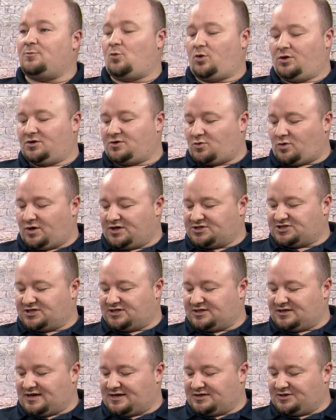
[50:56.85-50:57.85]
One question
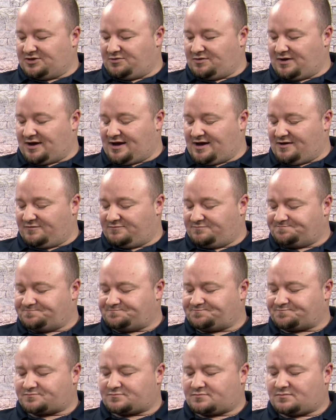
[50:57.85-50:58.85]
that I do have
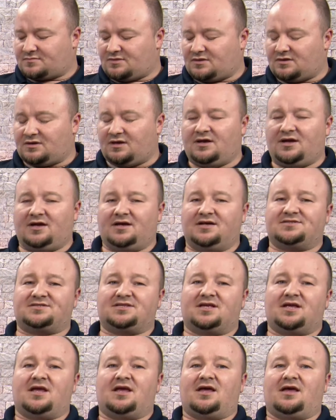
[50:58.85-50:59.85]
is,
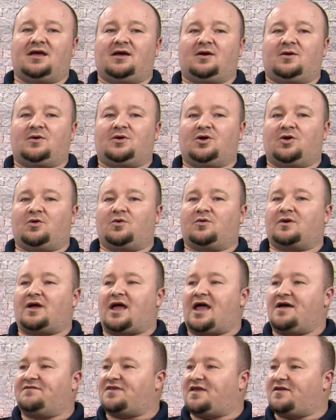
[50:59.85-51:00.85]

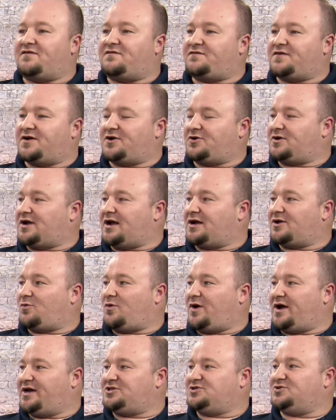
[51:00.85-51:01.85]
have they figured out a
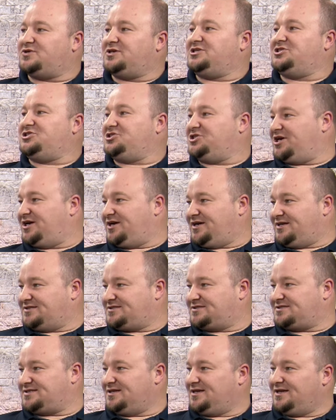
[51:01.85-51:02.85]
way to
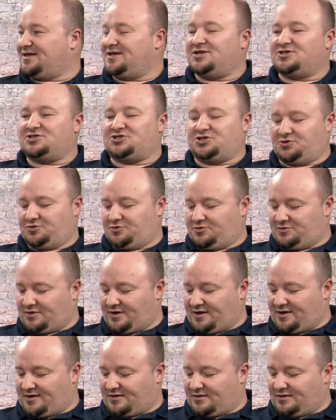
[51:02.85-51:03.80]
adjust to the